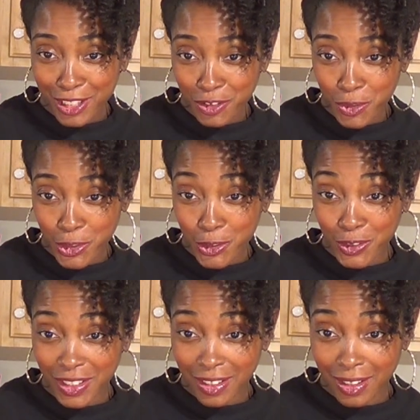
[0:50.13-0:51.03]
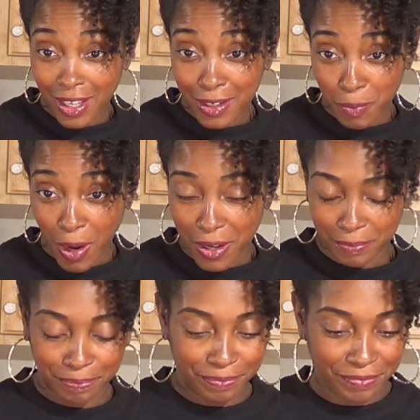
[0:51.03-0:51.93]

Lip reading: introducing the quinoa.